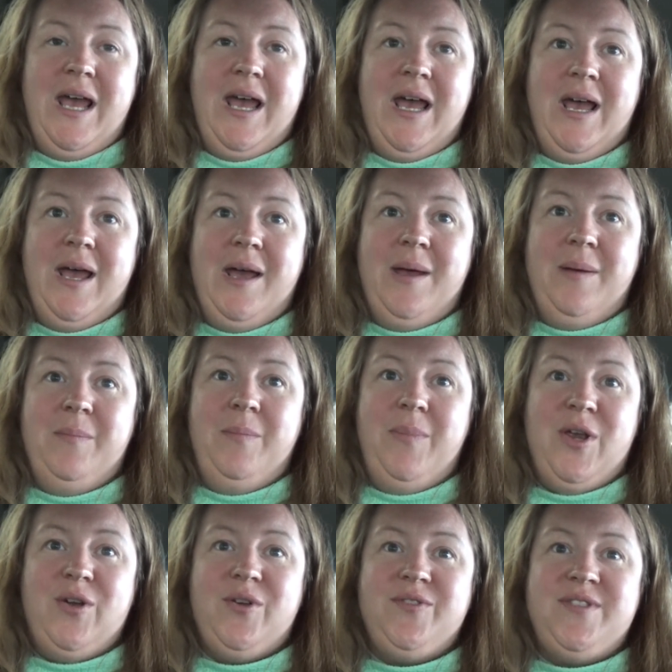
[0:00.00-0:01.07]

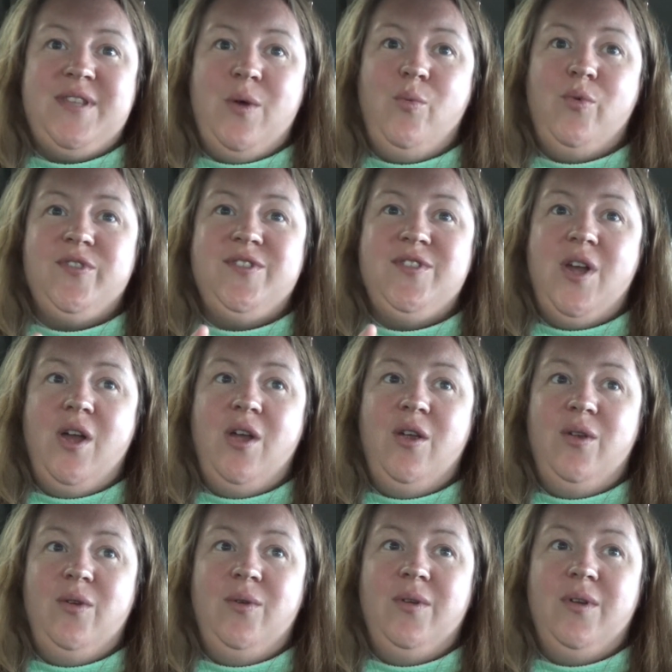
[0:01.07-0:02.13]
because there was
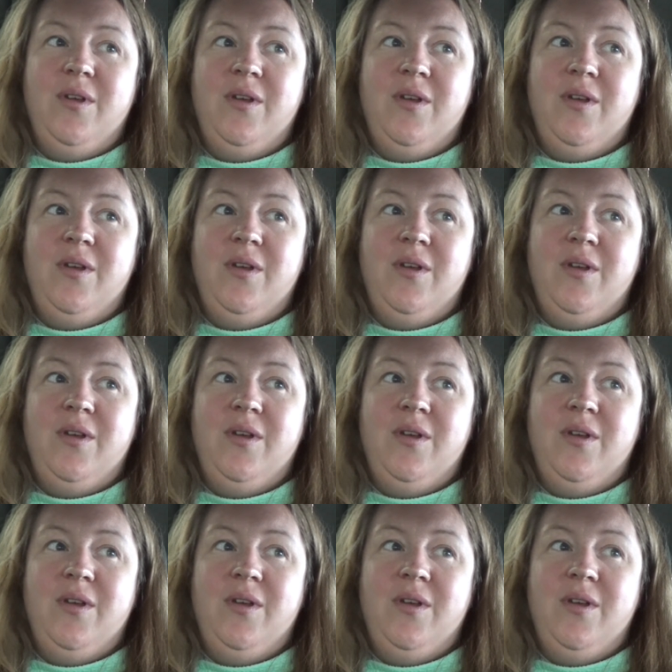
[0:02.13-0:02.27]
no